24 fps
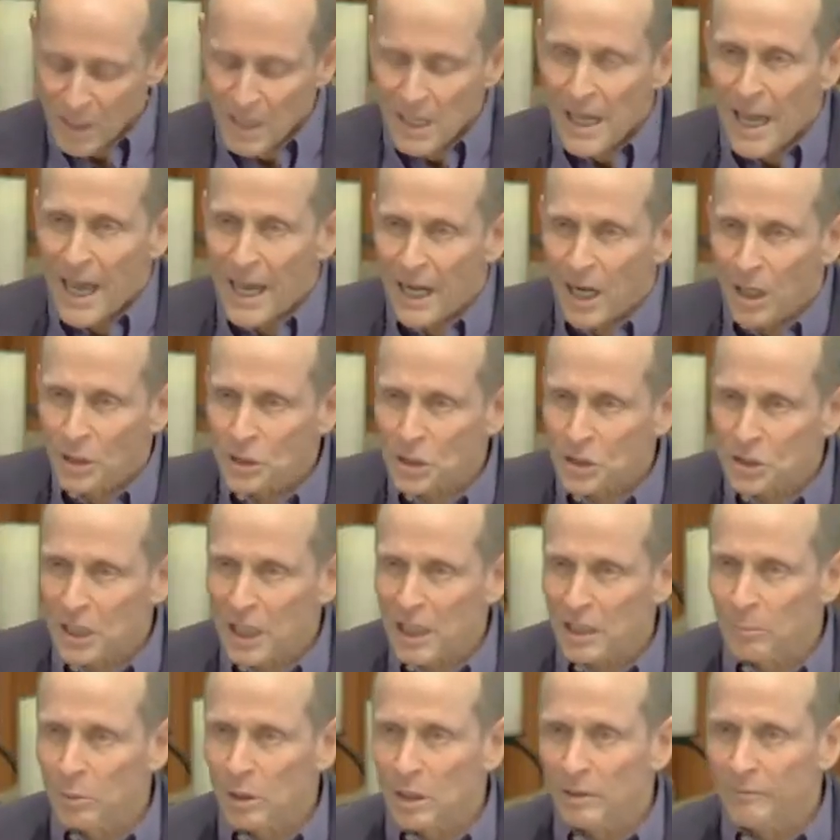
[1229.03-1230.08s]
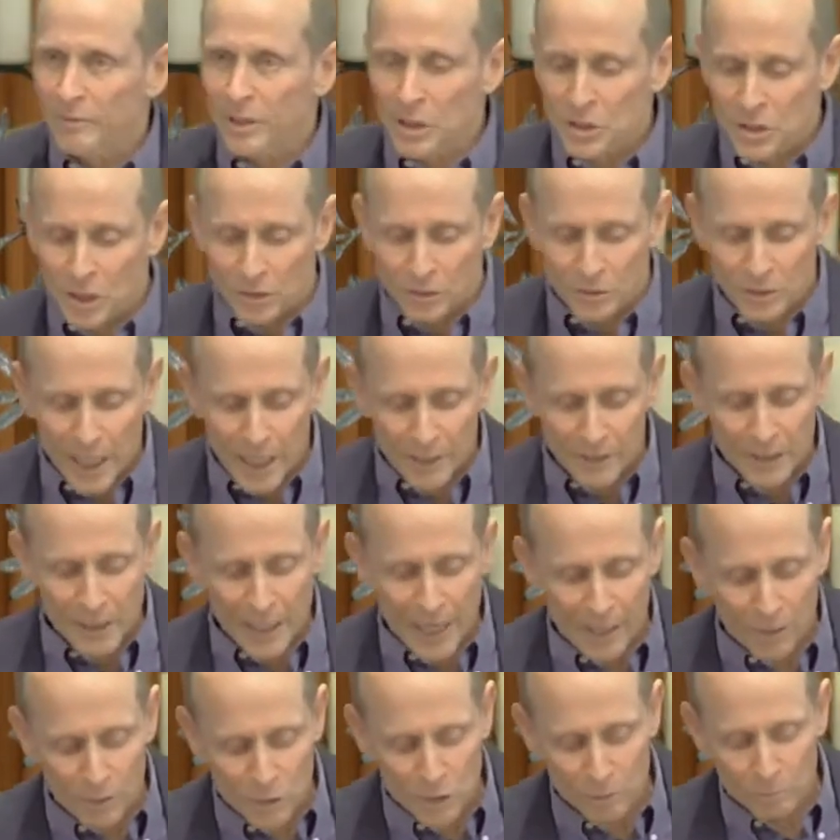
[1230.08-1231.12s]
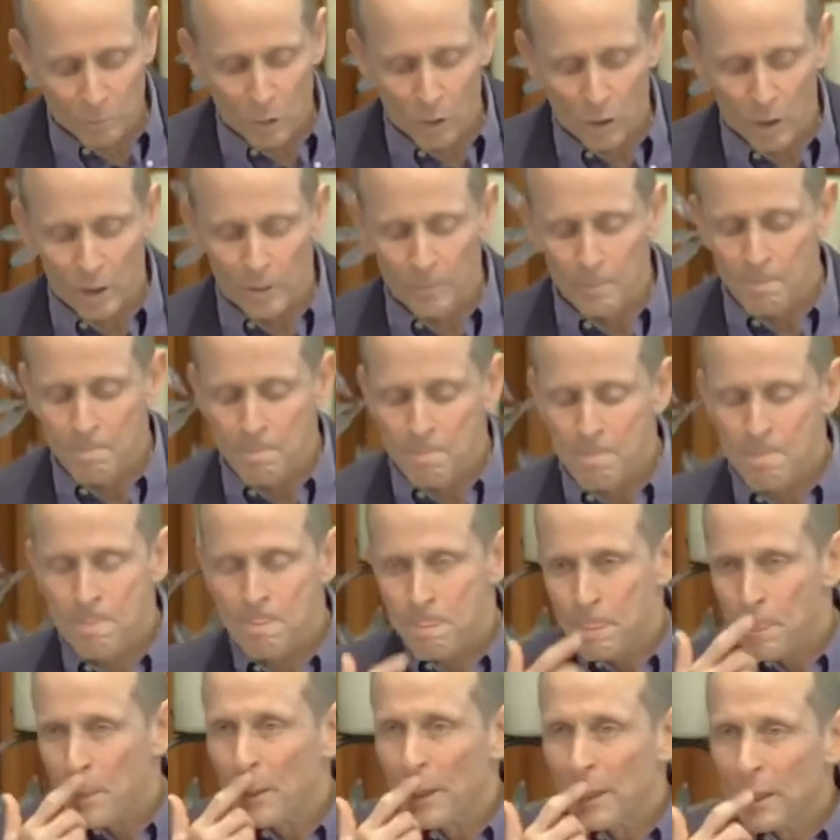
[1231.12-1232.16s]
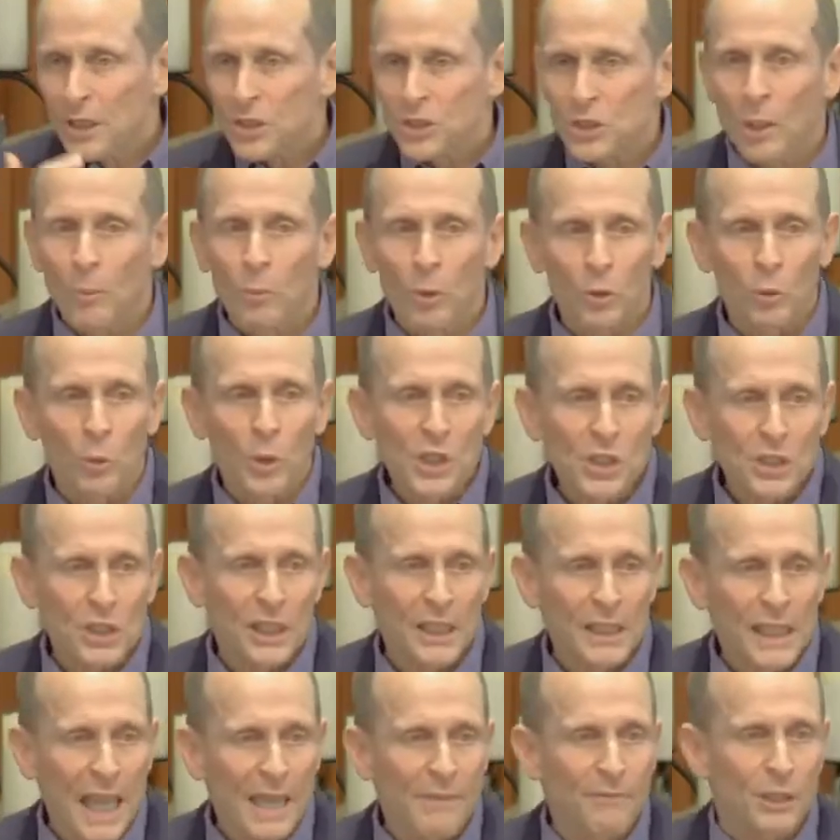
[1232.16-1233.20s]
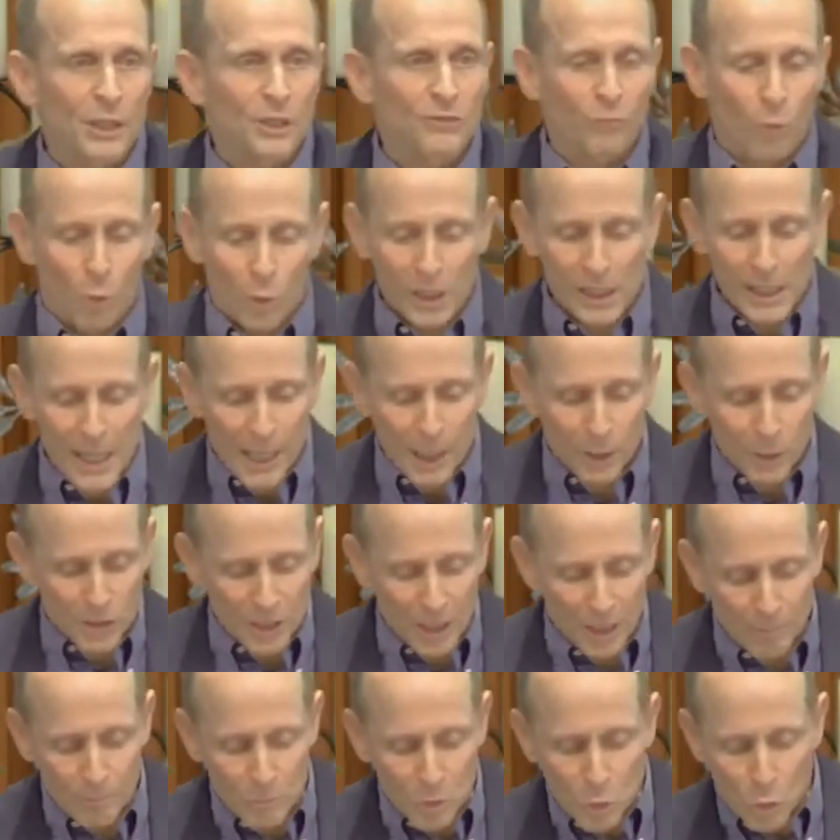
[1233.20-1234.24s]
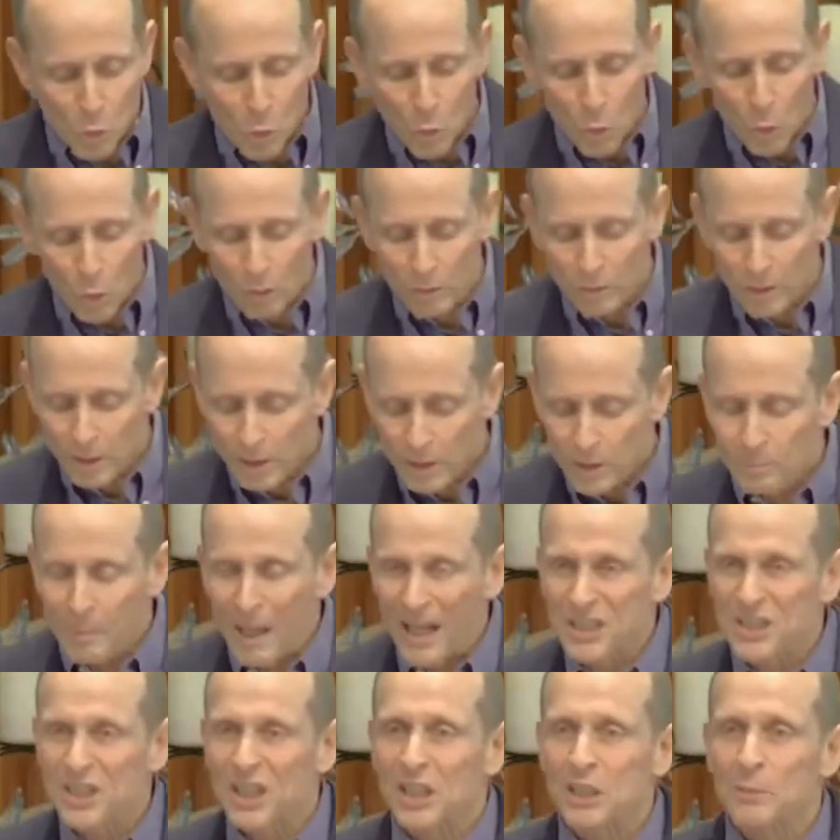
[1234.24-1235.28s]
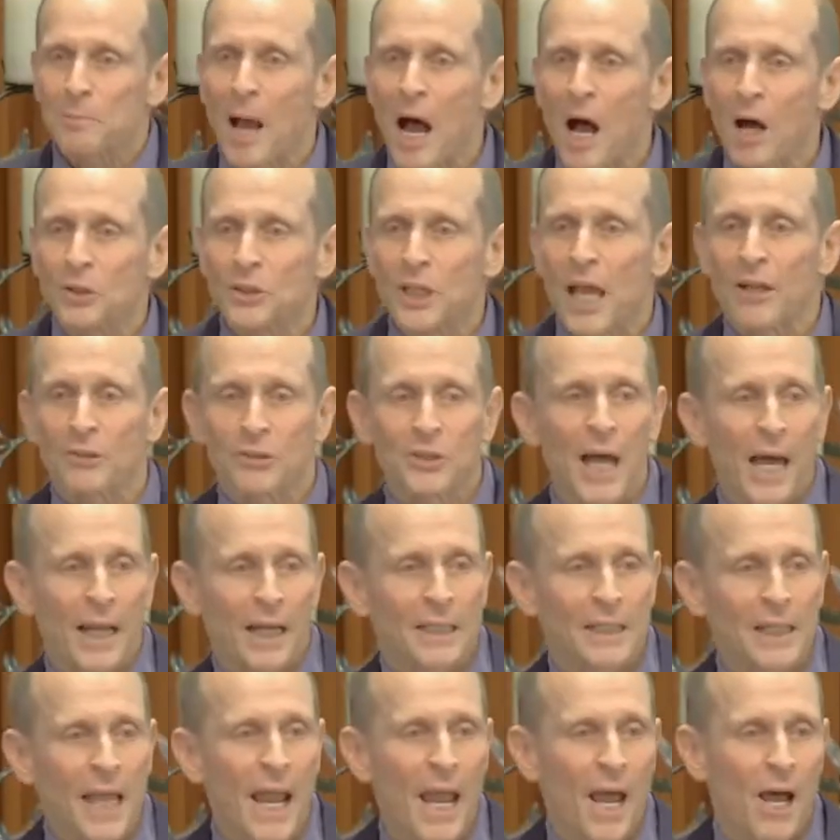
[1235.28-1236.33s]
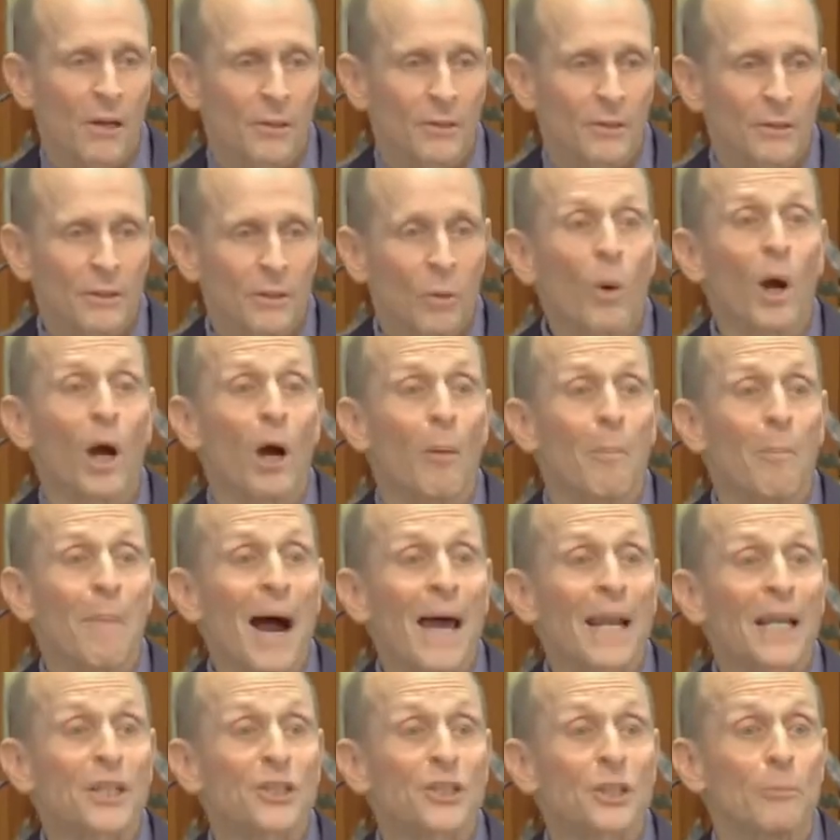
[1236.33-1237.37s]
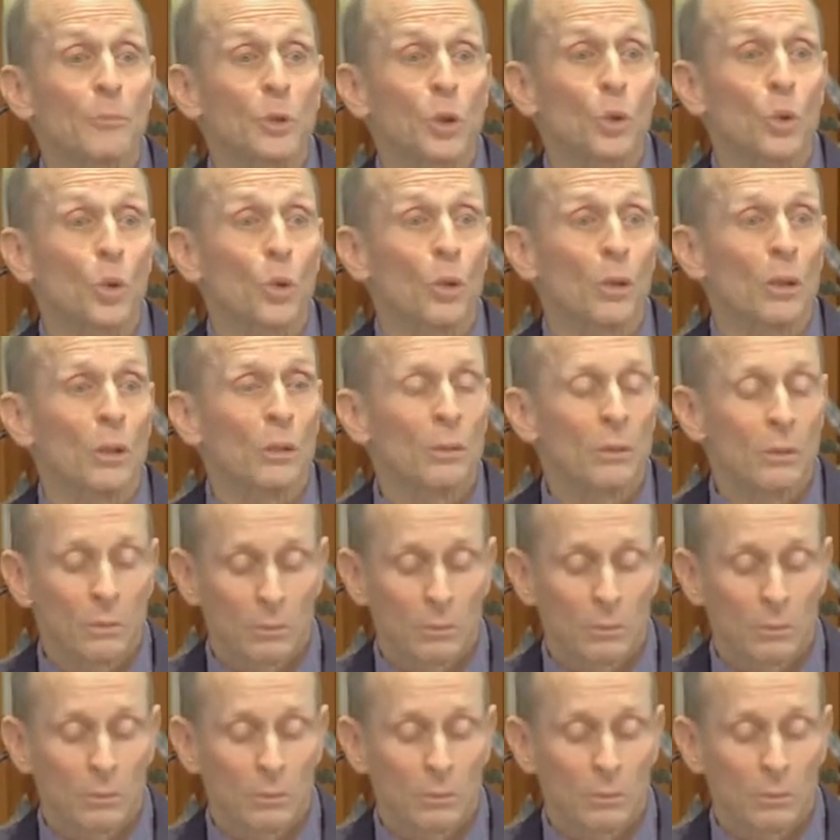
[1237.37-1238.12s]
At our Sustainable Living Center down in Harrisonburg, someone recently gave us 40 acres and a mule about 6 miles outside of town. Well, minus the mule.